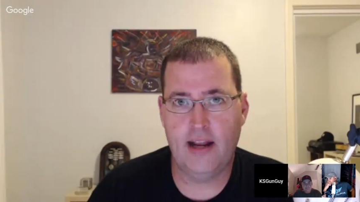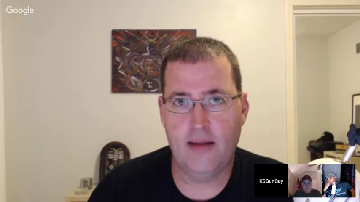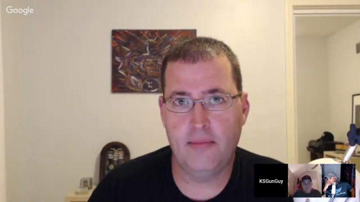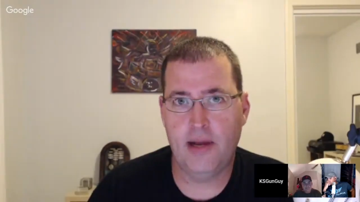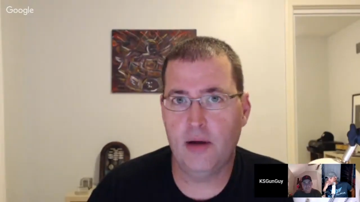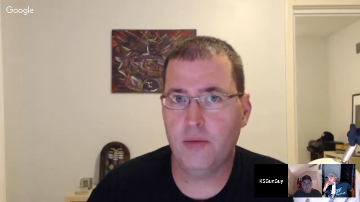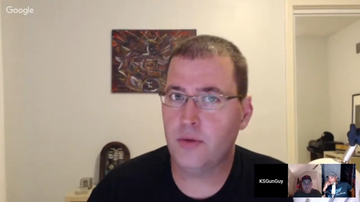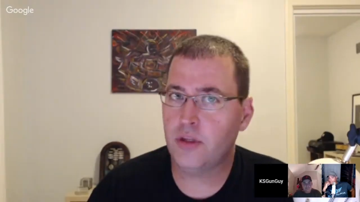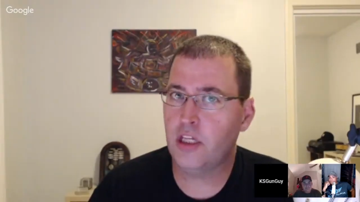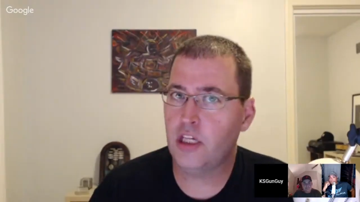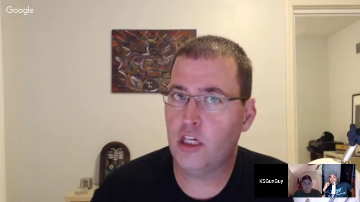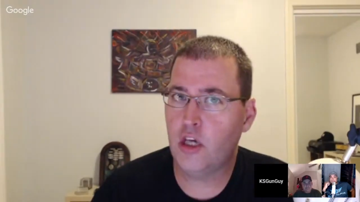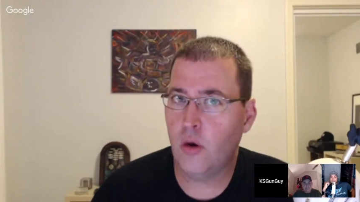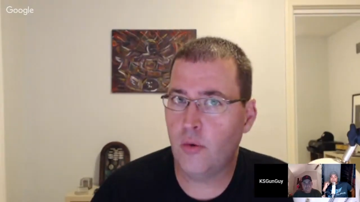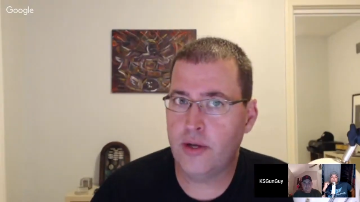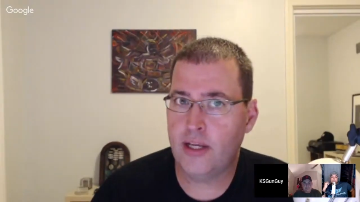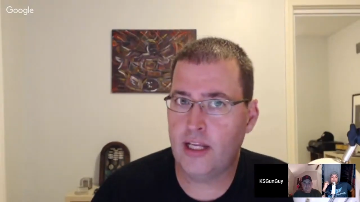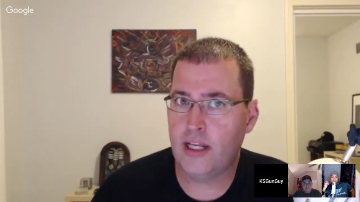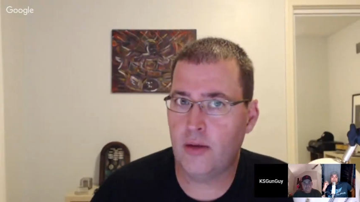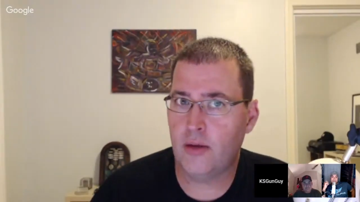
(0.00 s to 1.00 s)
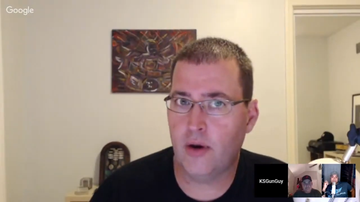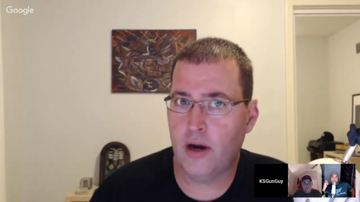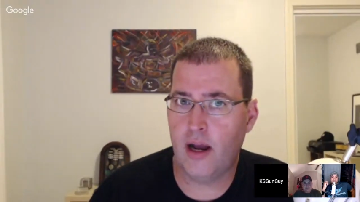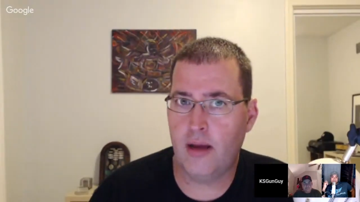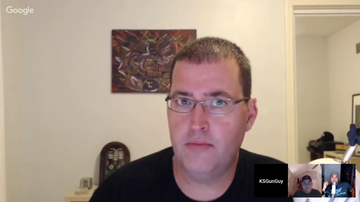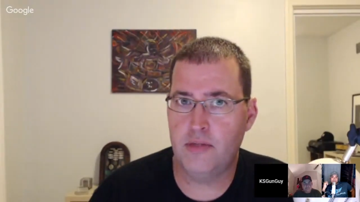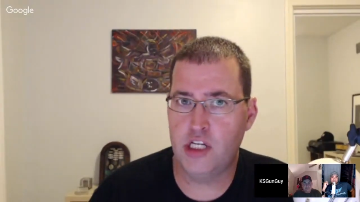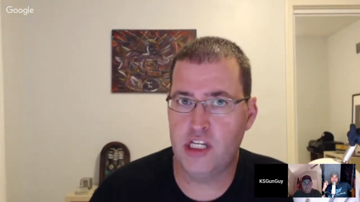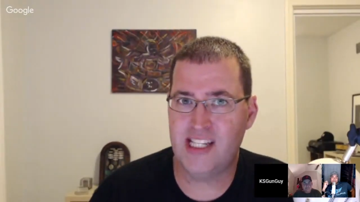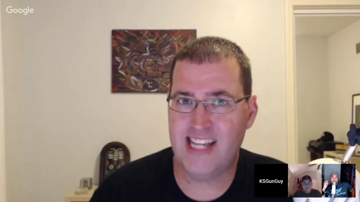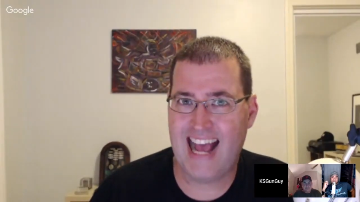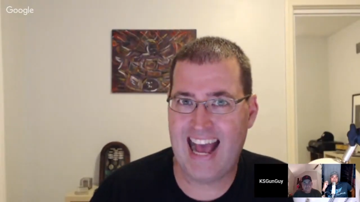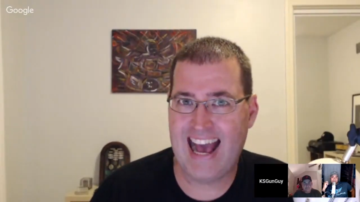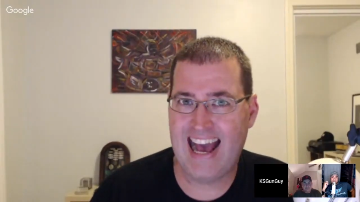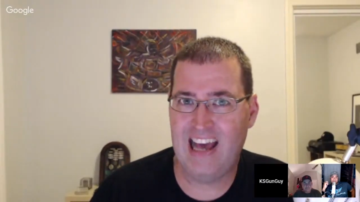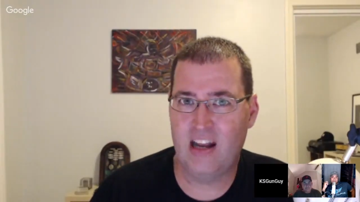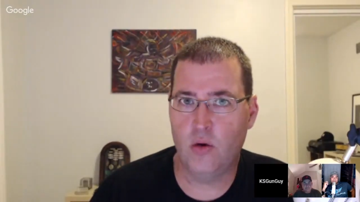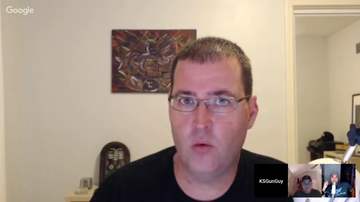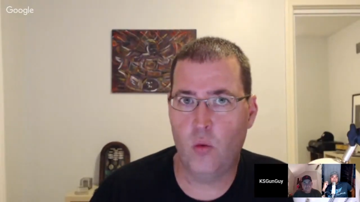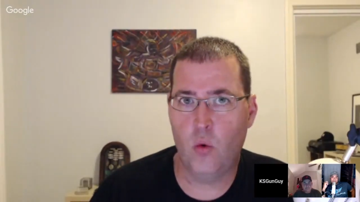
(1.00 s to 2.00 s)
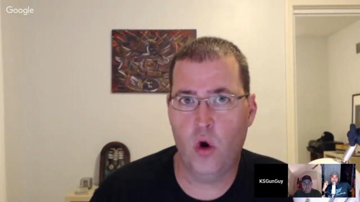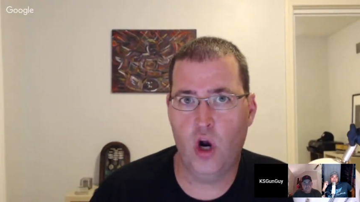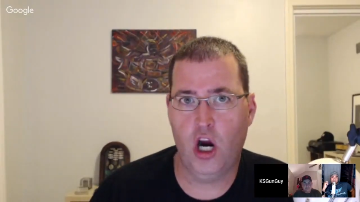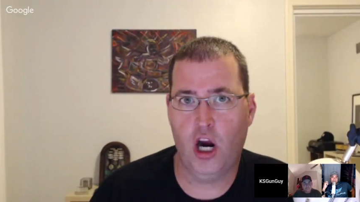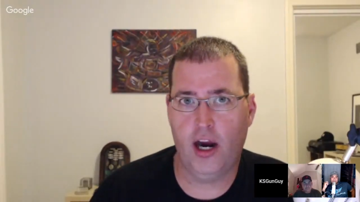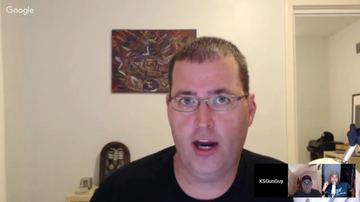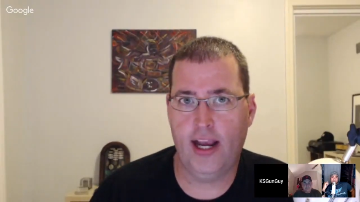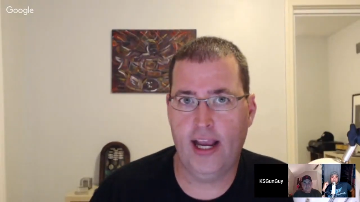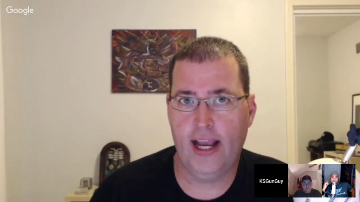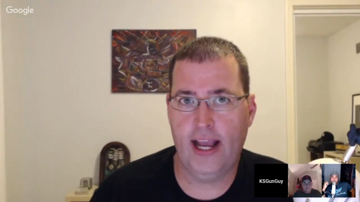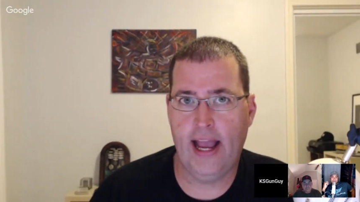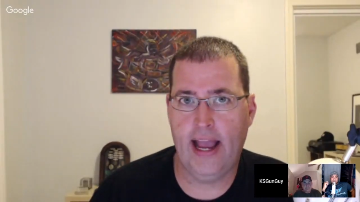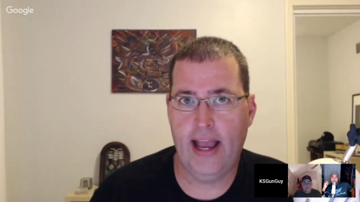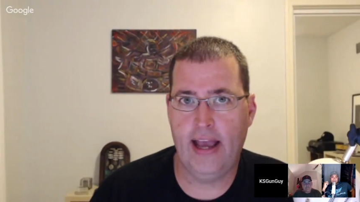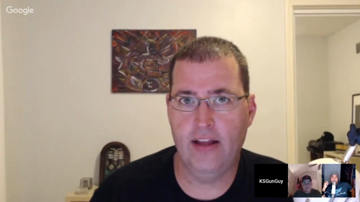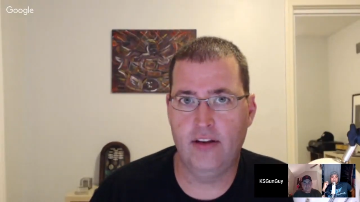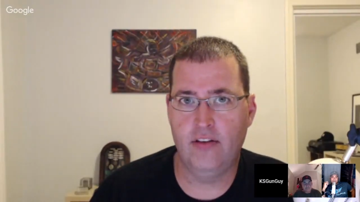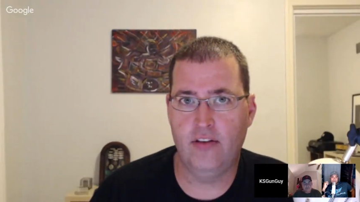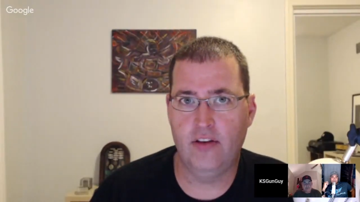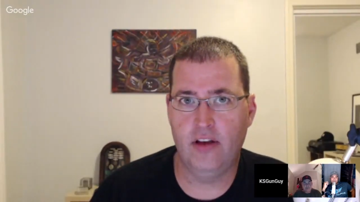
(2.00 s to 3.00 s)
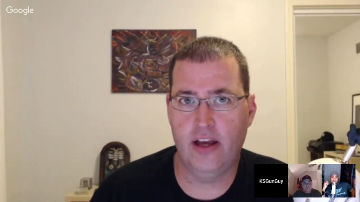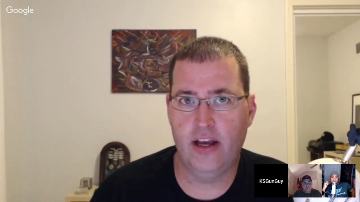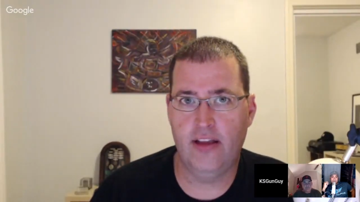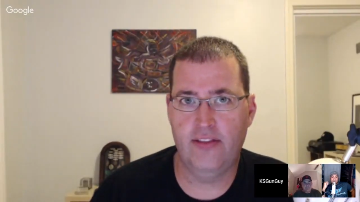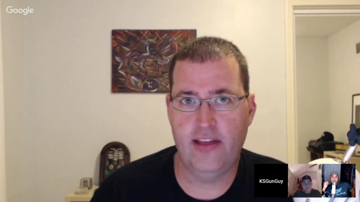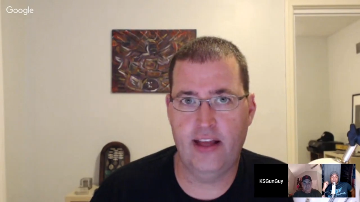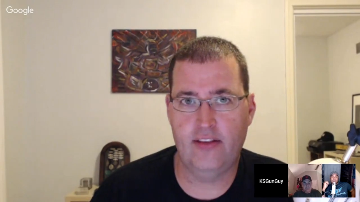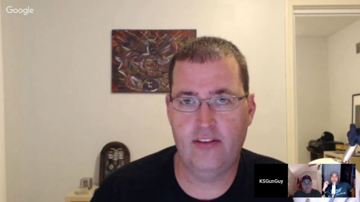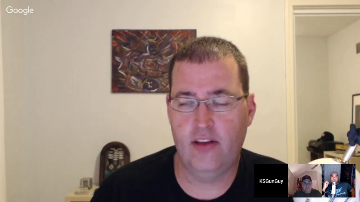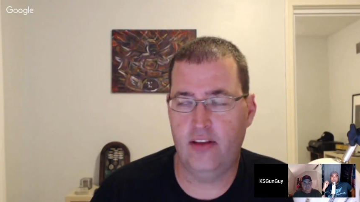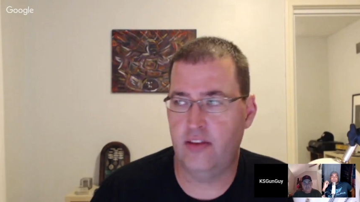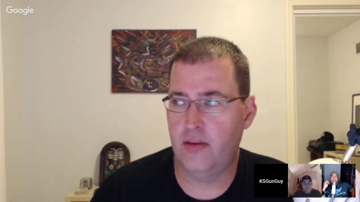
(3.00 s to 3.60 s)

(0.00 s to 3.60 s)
I'm not really going anywhere. I'm just at work, and that's it.